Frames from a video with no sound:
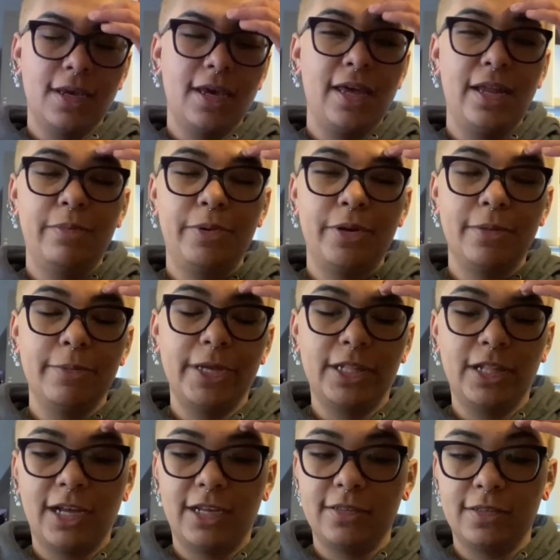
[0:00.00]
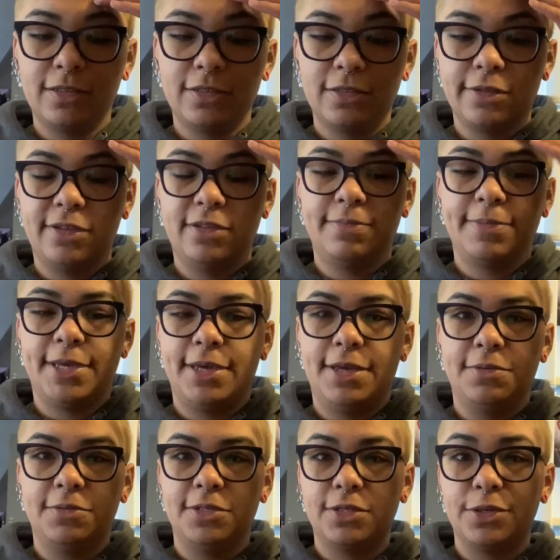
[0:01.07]
I had to put on my glasses because my
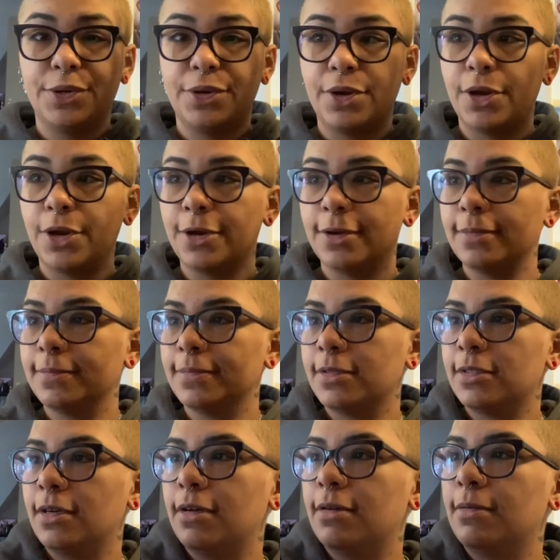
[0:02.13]
head was starting to hurt, so